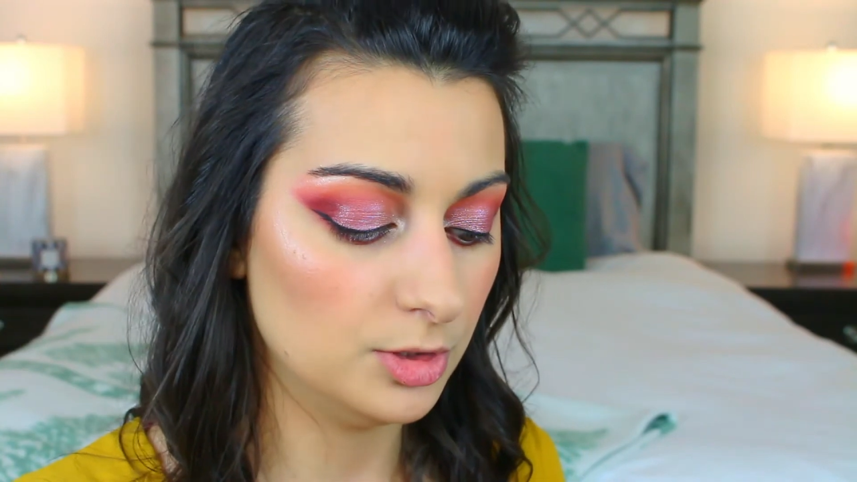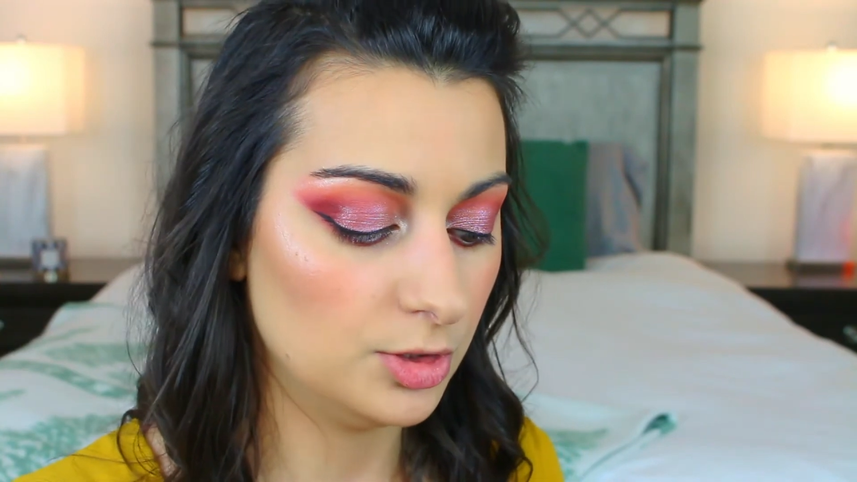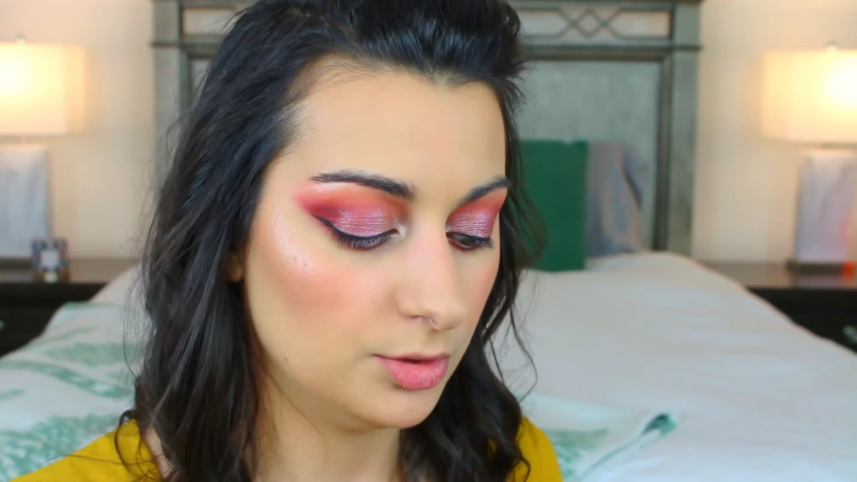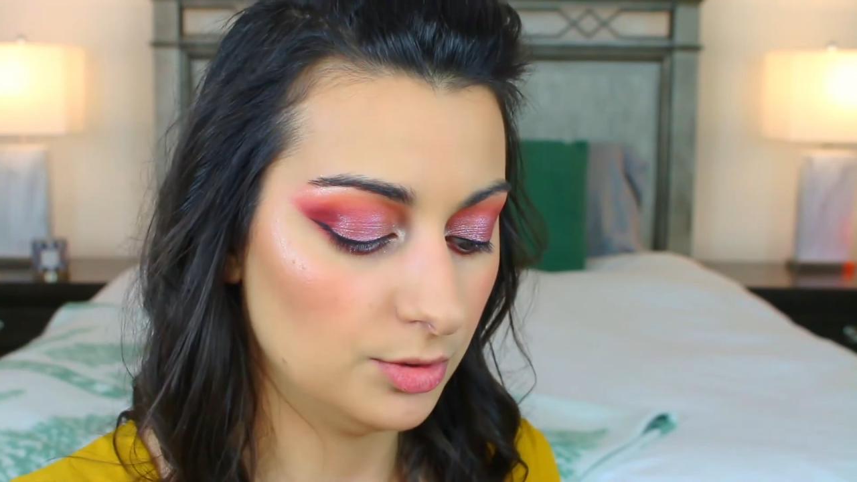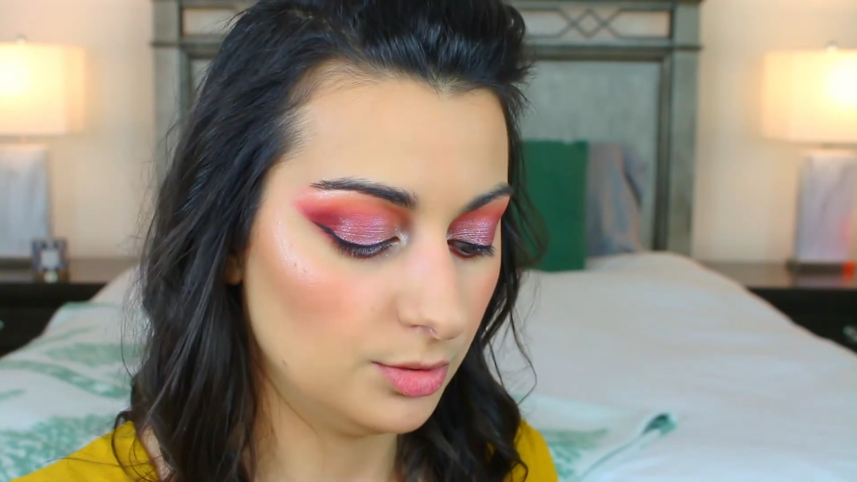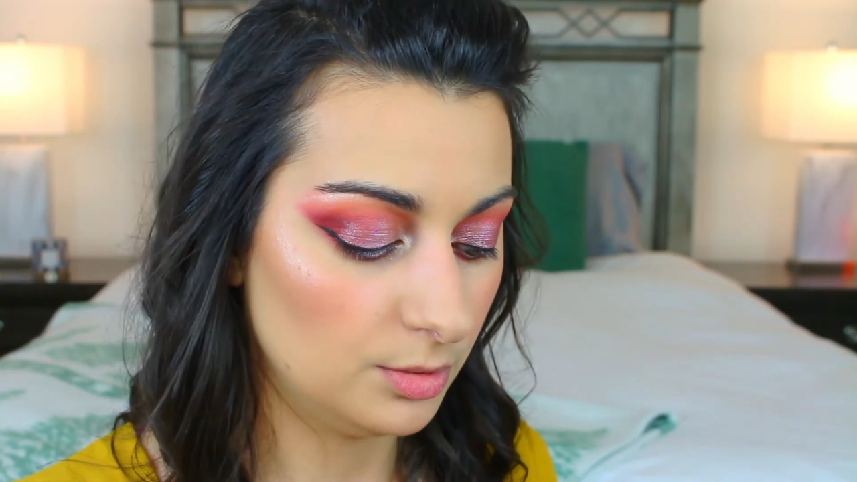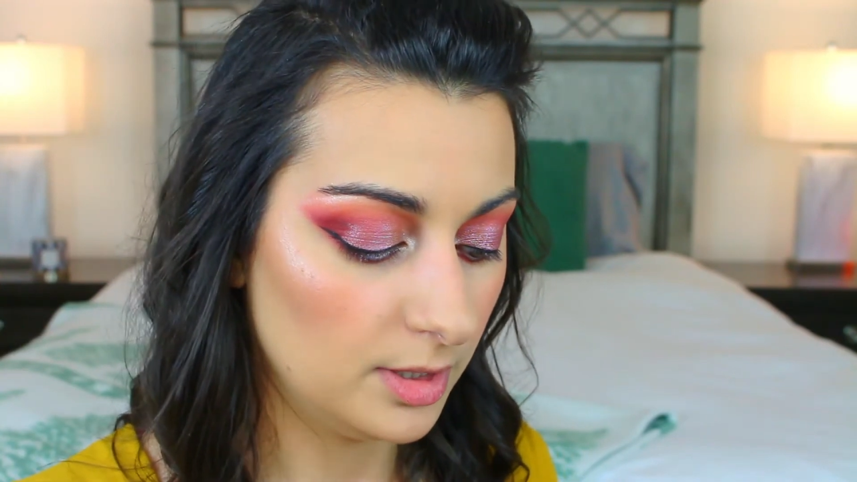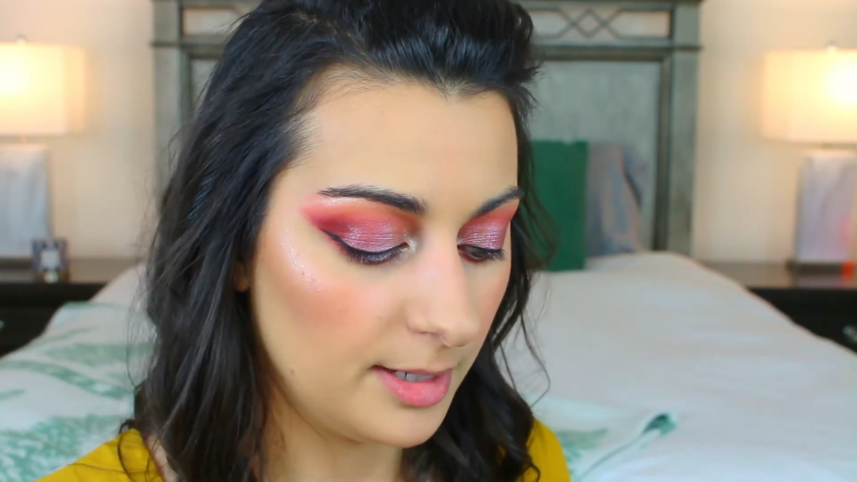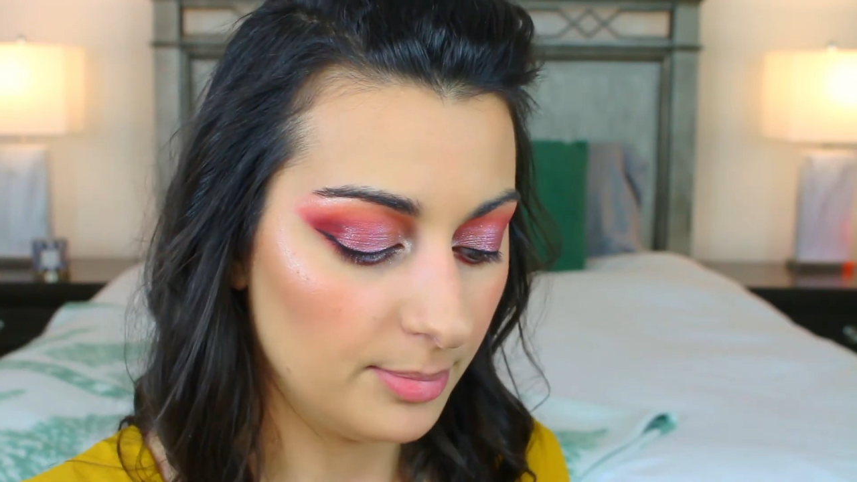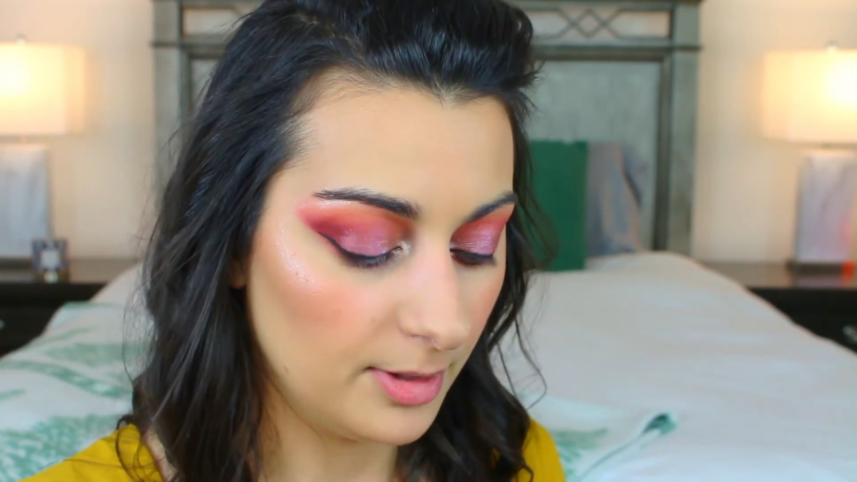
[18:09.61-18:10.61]
do
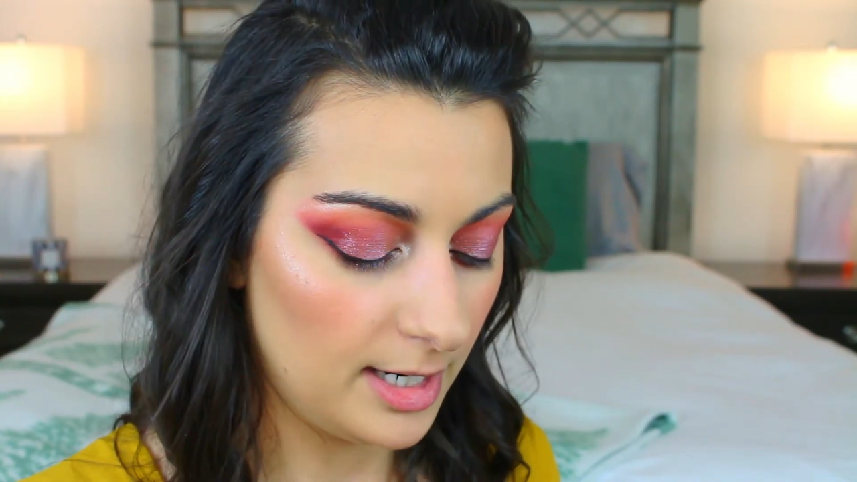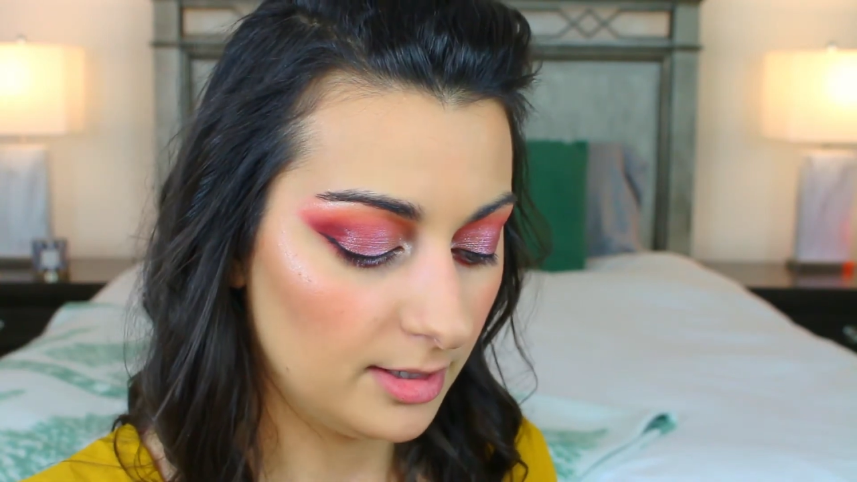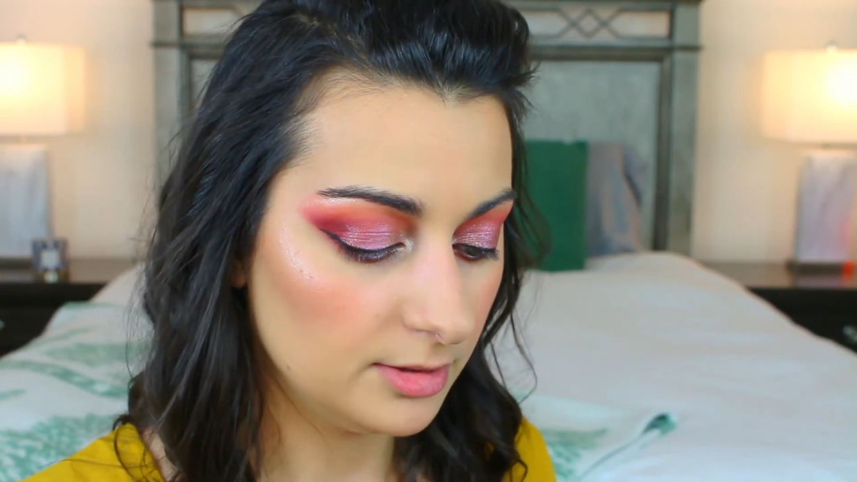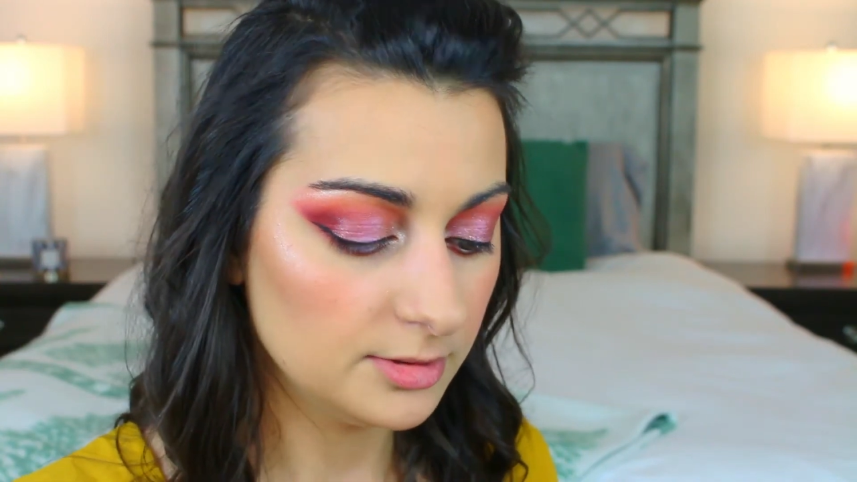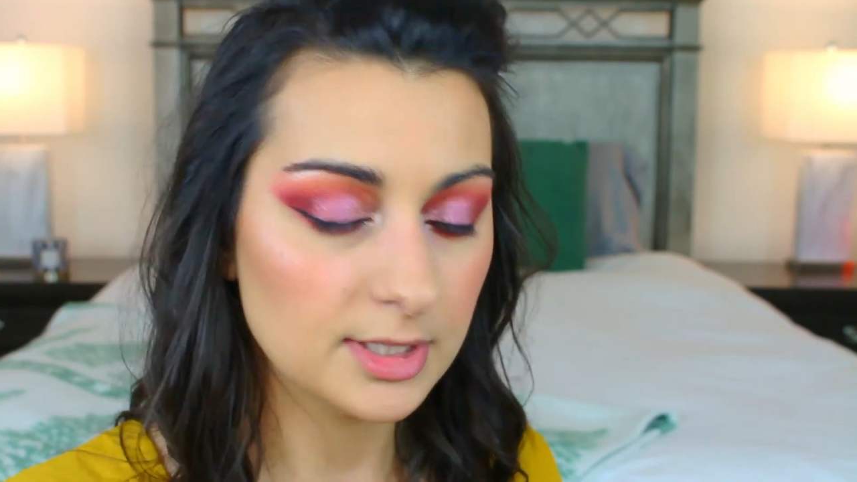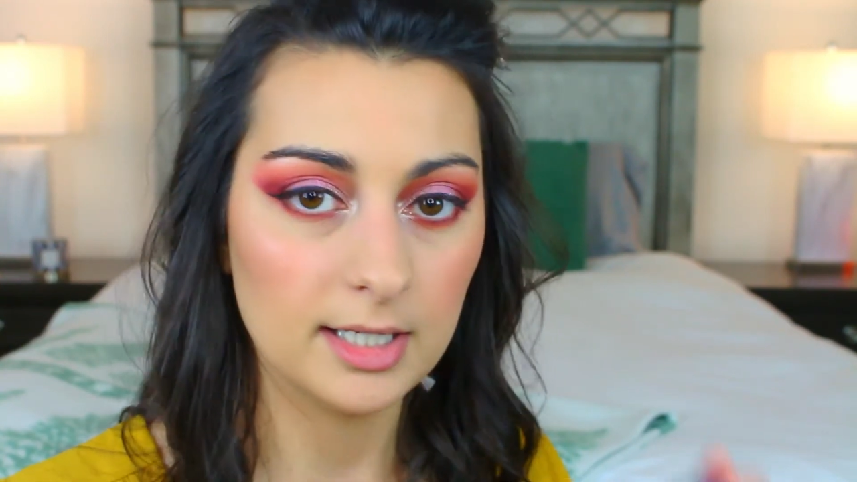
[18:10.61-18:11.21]
my brows